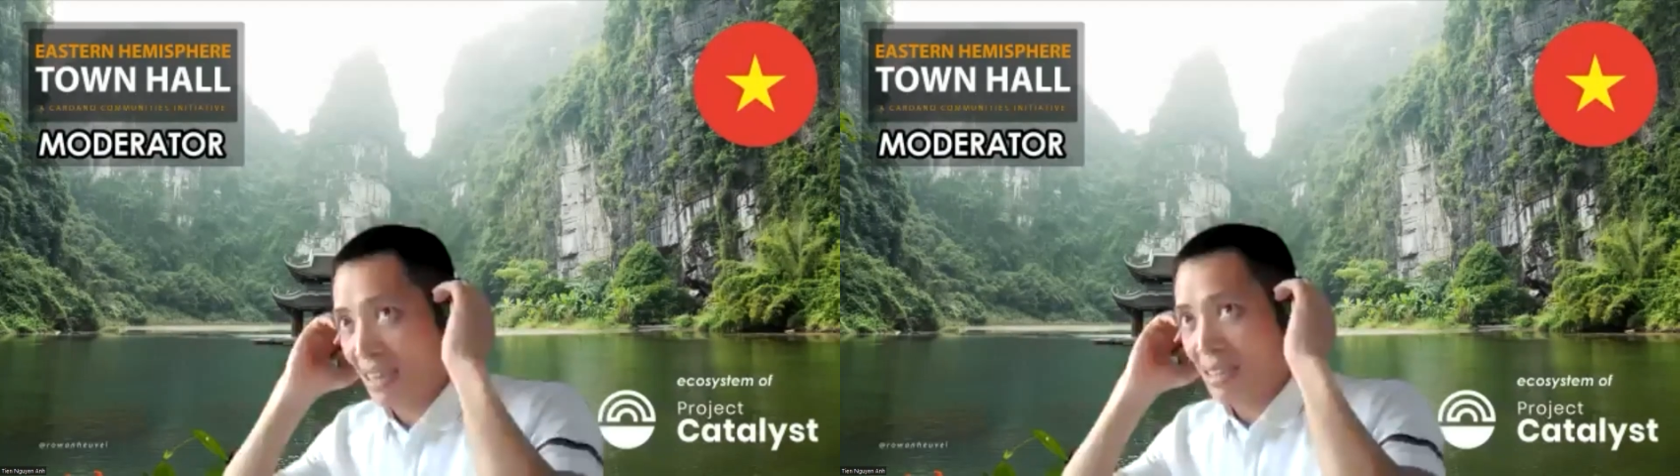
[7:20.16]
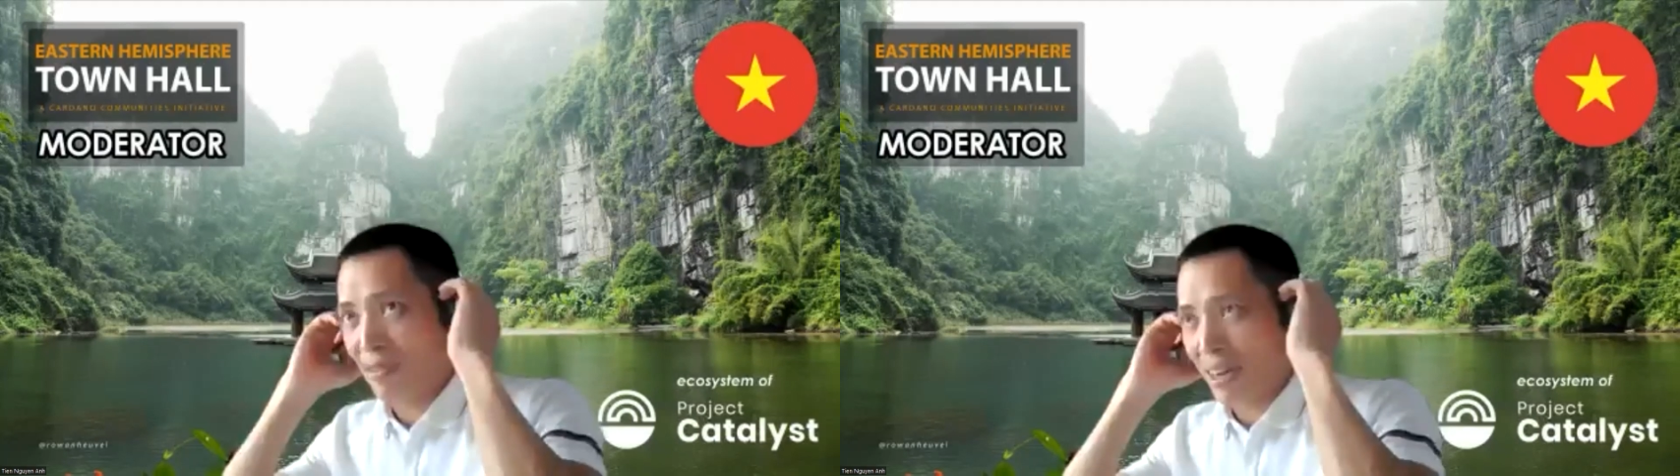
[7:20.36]

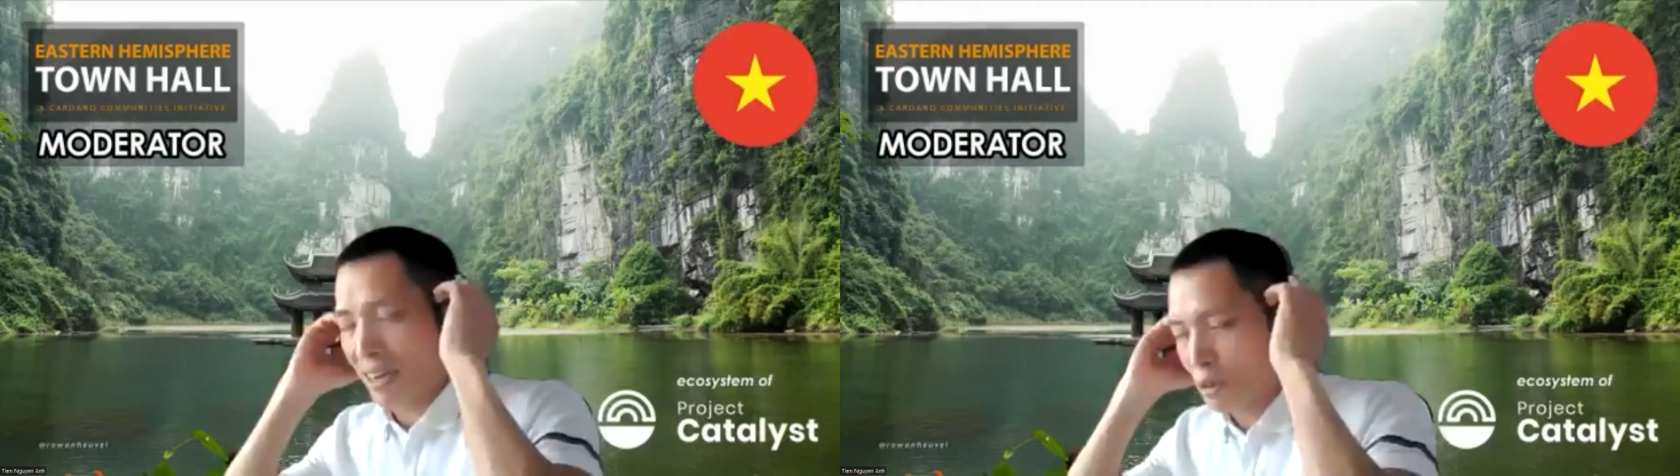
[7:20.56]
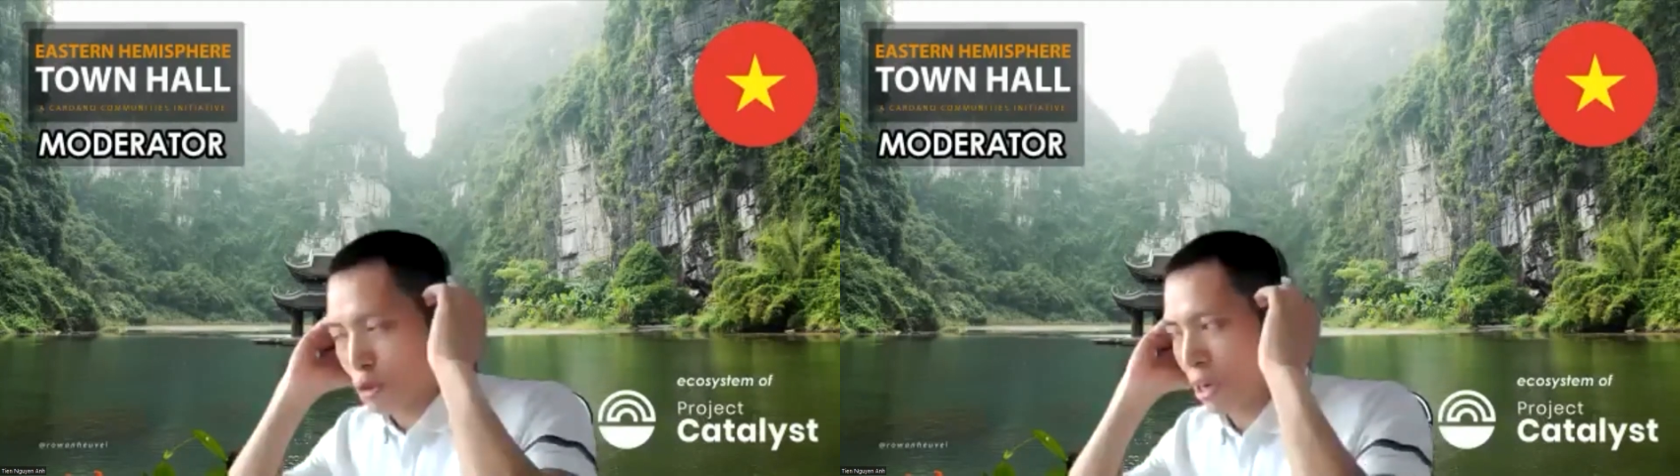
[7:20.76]
it's
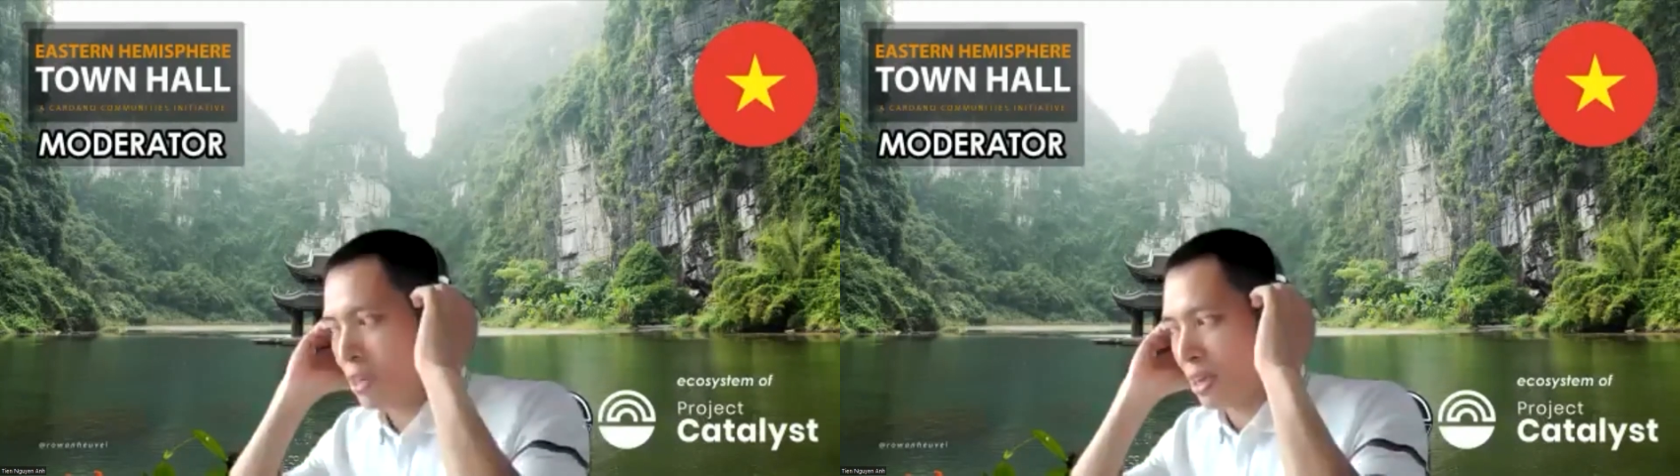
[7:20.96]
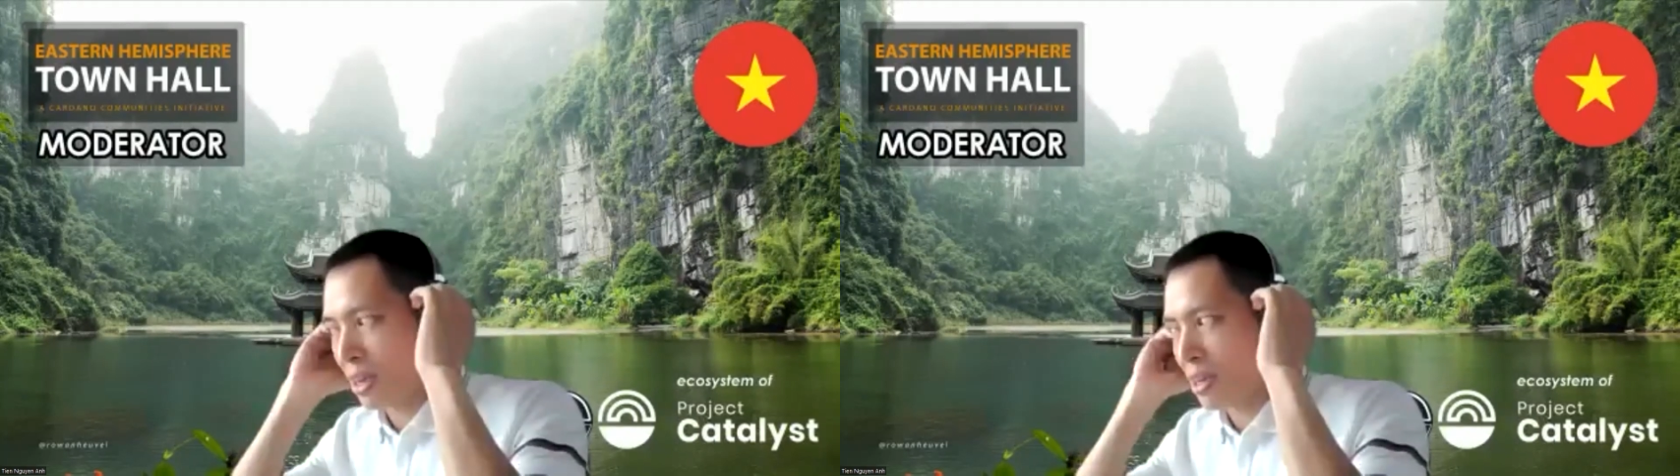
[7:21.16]
very
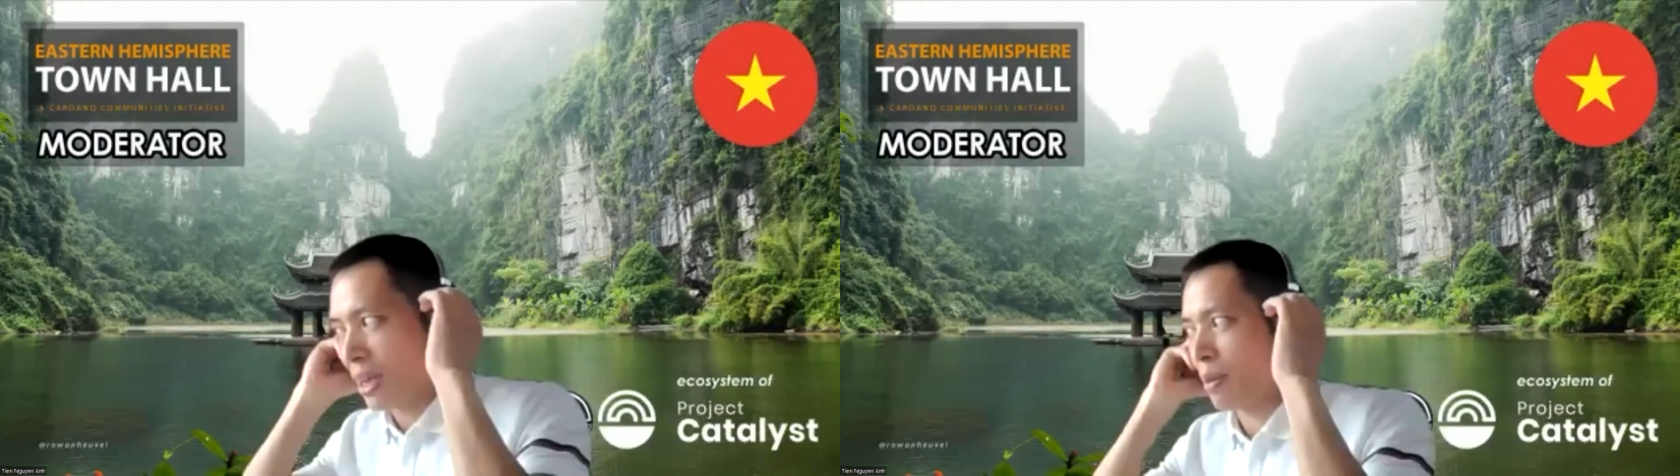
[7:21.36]
interesting